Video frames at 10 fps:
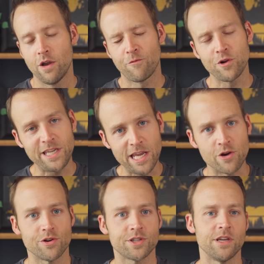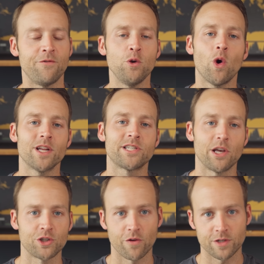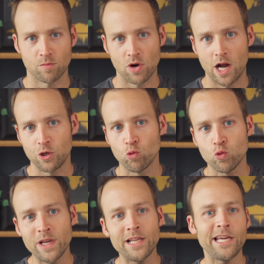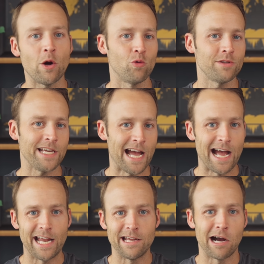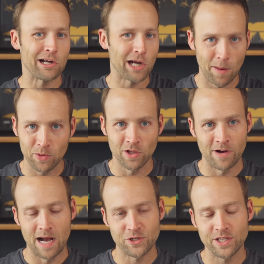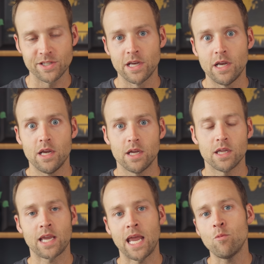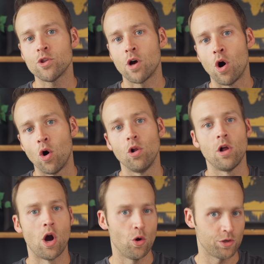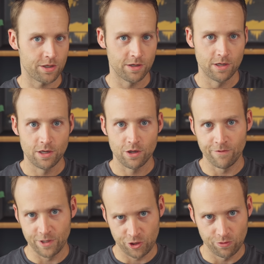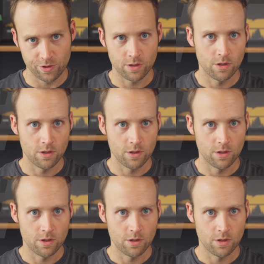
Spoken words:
For years, if you wanted cell service abroad, you really only had a couple of options that came with a whole host of issues.